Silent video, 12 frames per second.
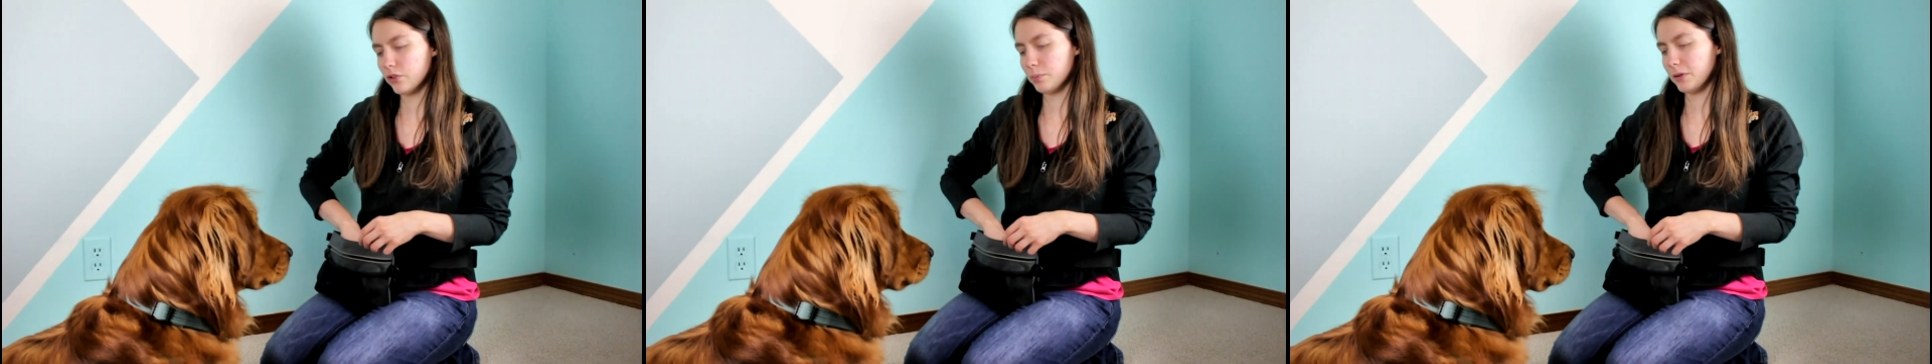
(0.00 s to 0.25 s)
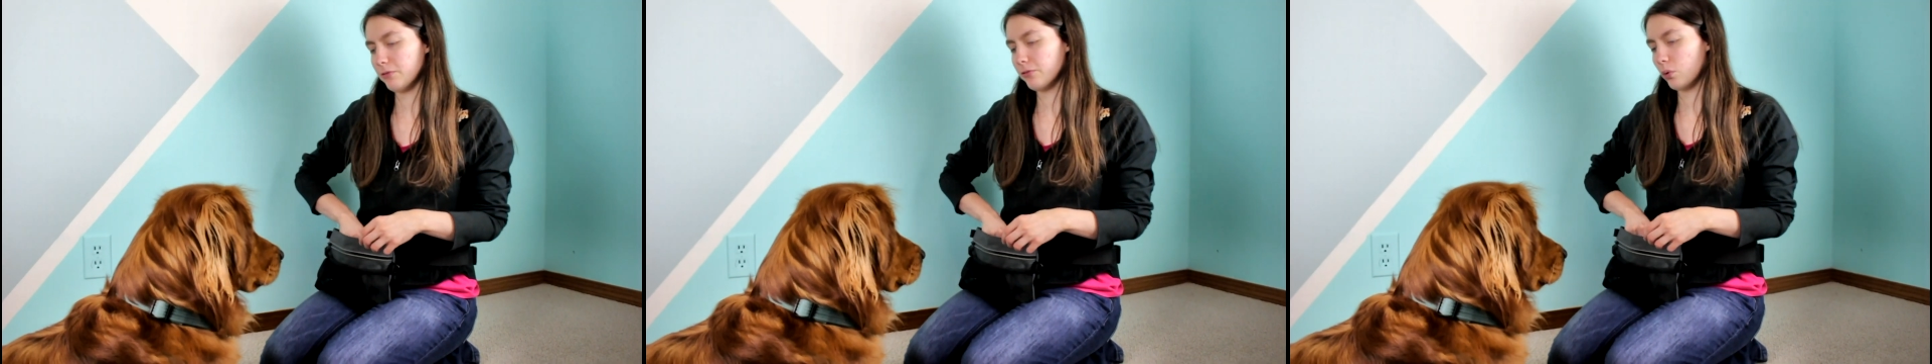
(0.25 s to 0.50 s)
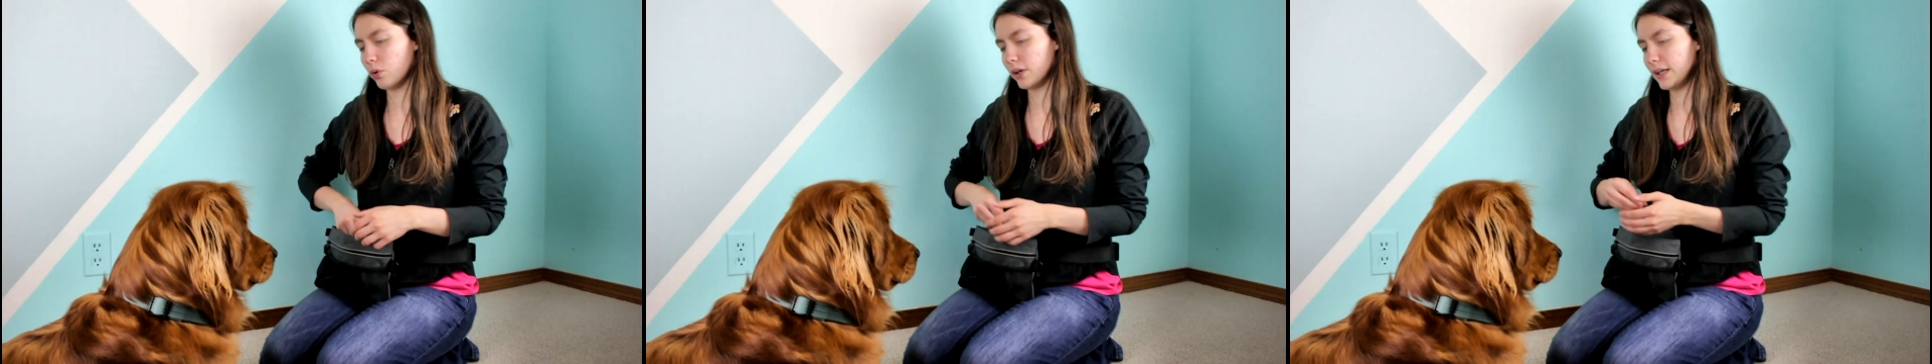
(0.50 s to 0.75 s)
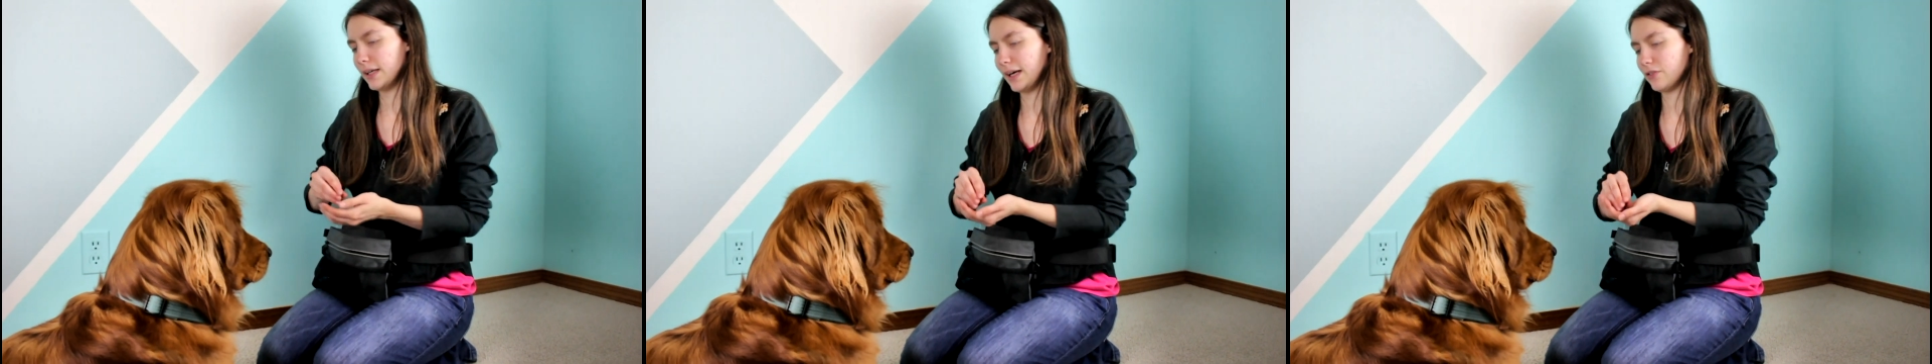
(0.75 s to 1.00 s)
before
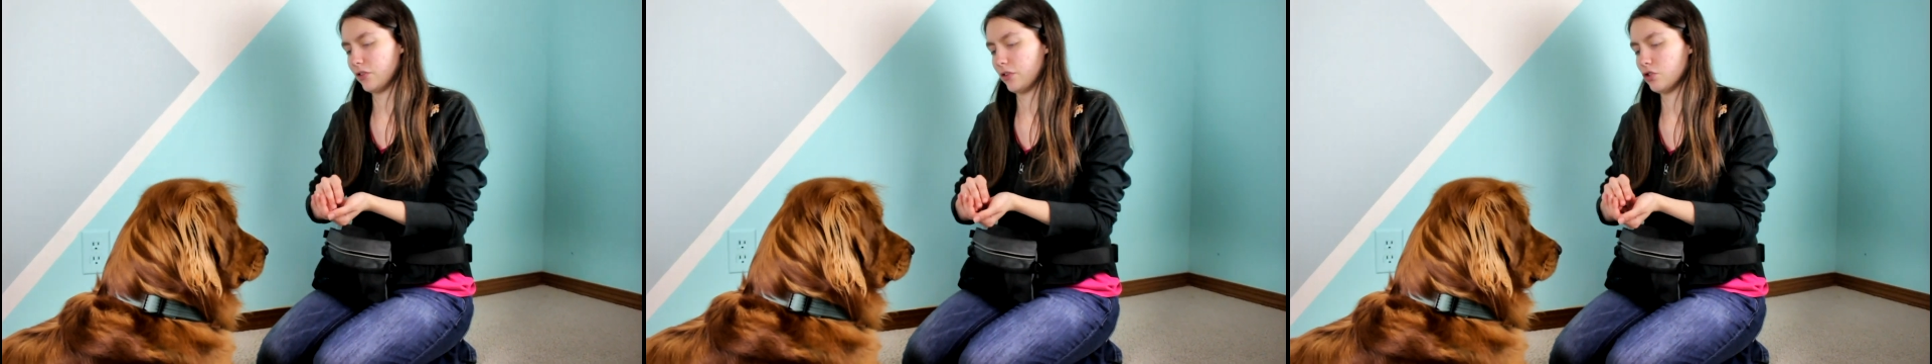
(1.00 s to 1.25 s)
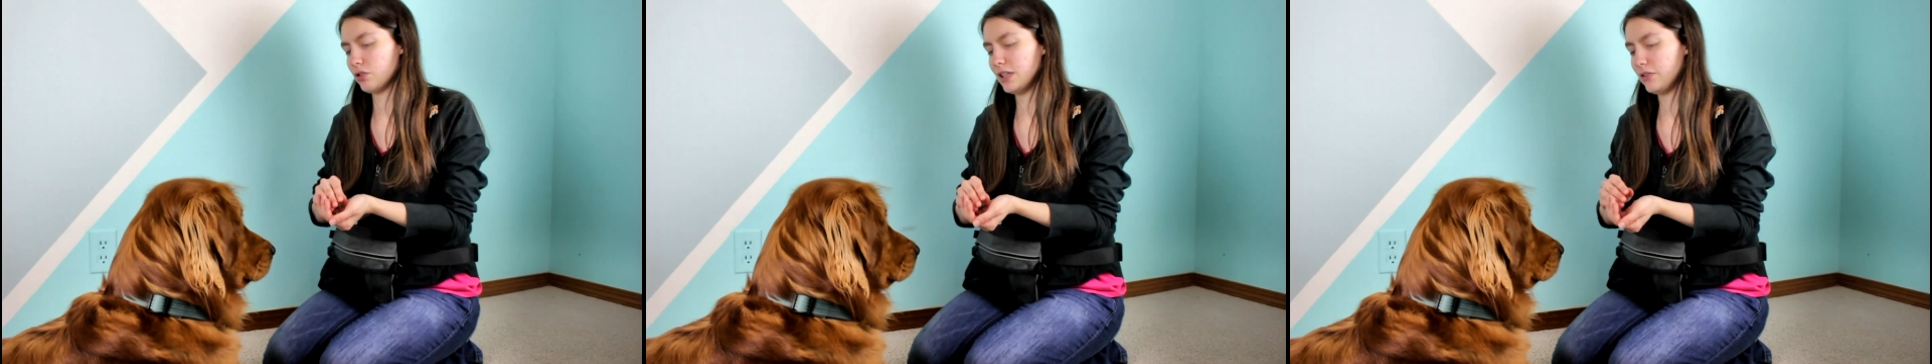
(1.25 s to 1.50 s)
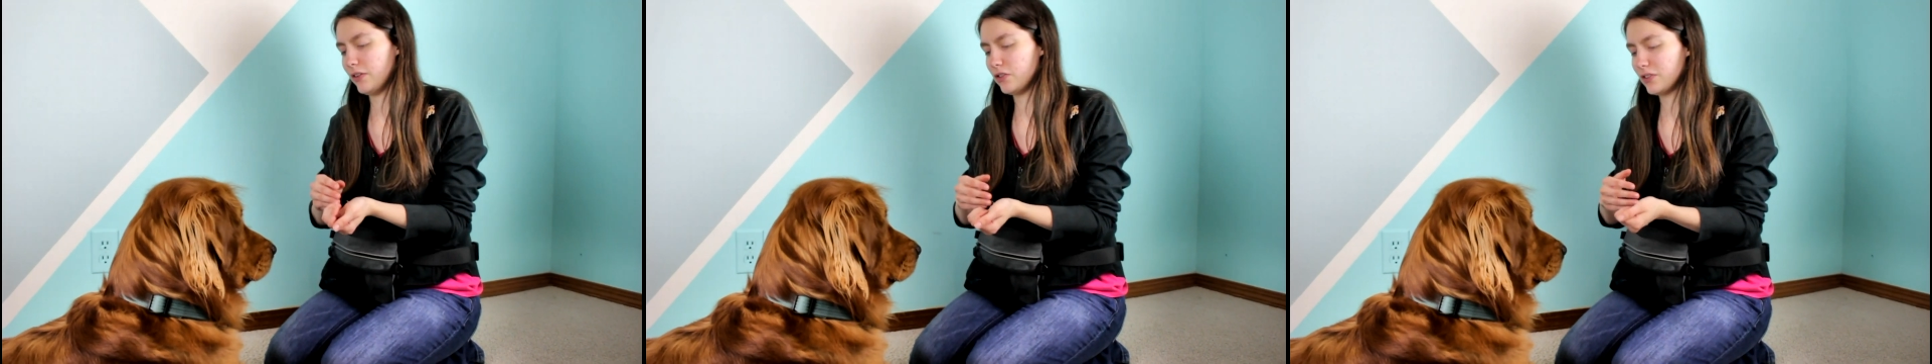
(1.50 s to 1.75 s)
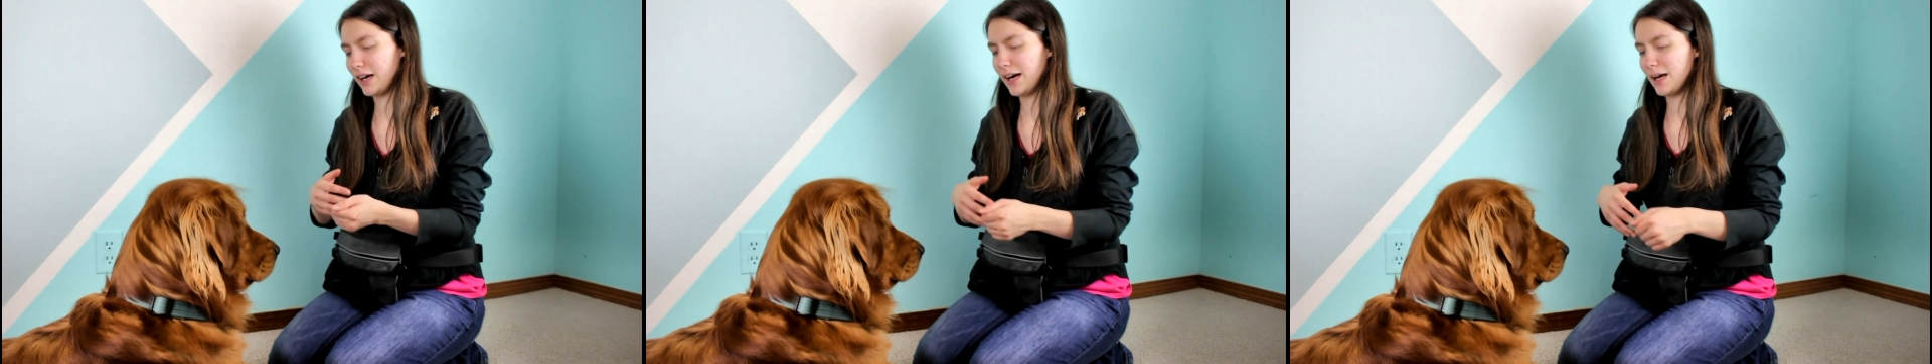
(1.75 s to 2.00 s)
he gets the treats this
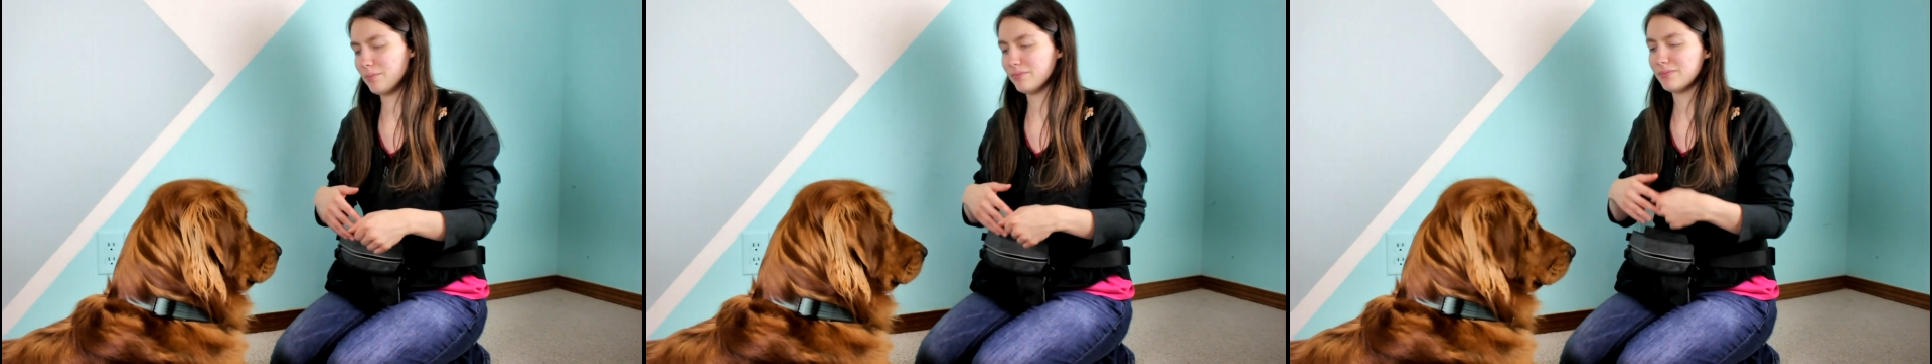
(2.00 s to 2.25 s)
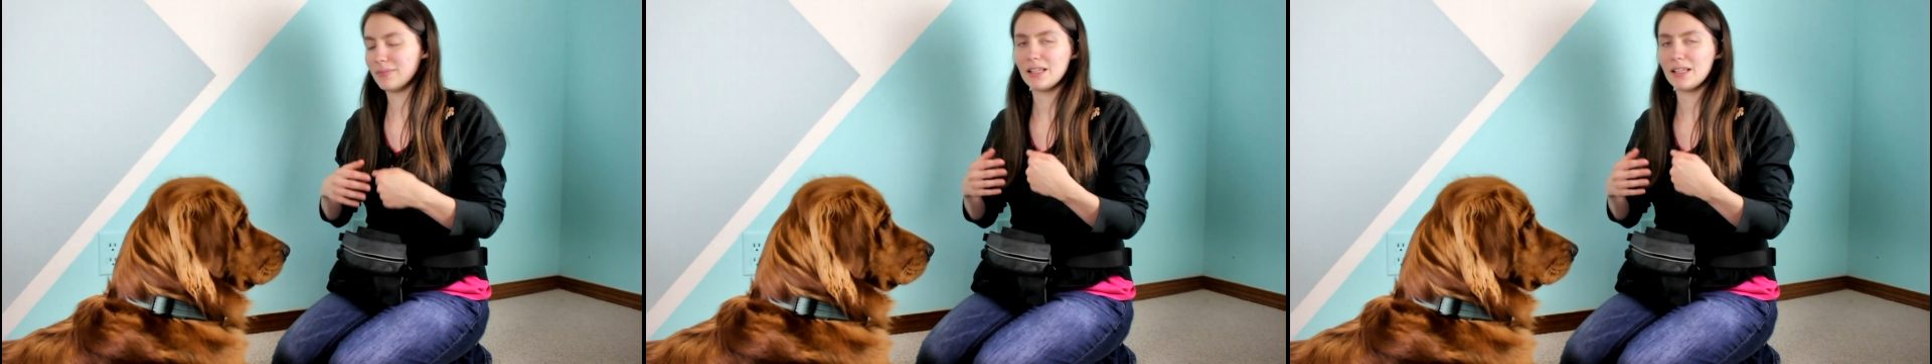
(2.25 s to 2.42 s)
time.